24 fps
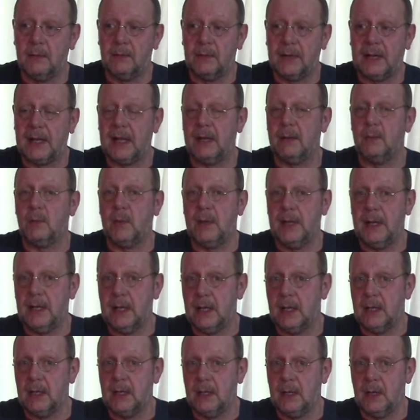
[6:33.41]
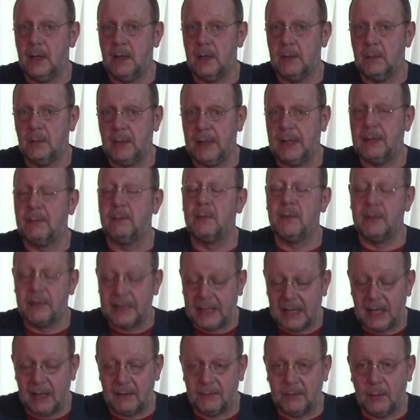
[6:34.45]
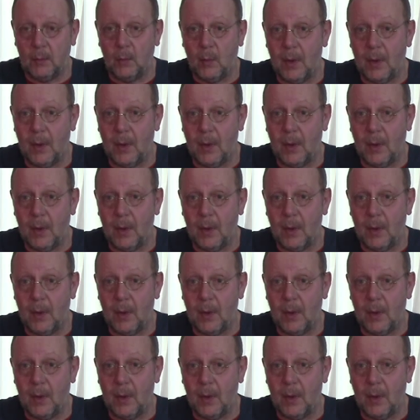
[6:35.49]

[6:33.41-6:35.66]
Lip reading: recover